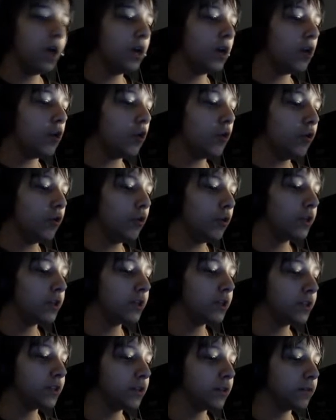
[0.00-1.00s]
Hello?
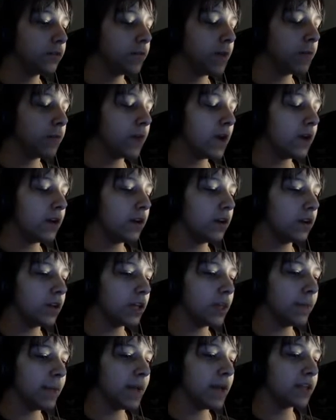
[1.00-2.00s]
Wait, why do you look
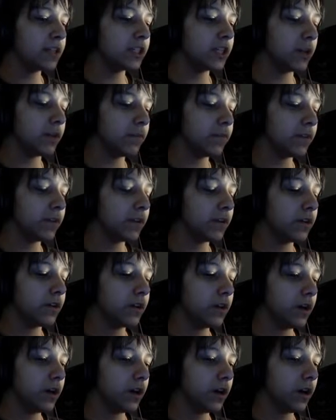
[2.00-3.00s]
in the bathtub for?
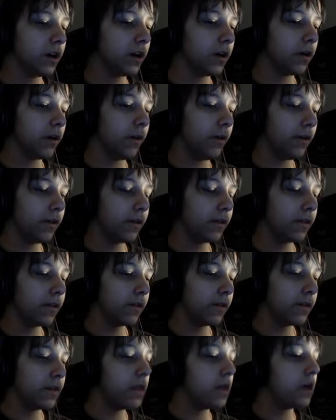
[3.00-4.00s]

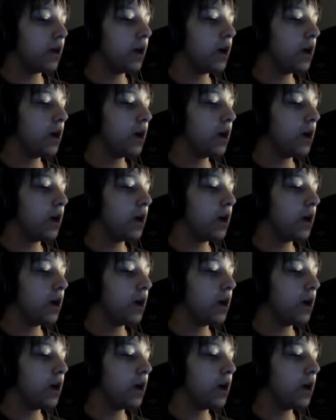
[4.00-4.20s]
Oh.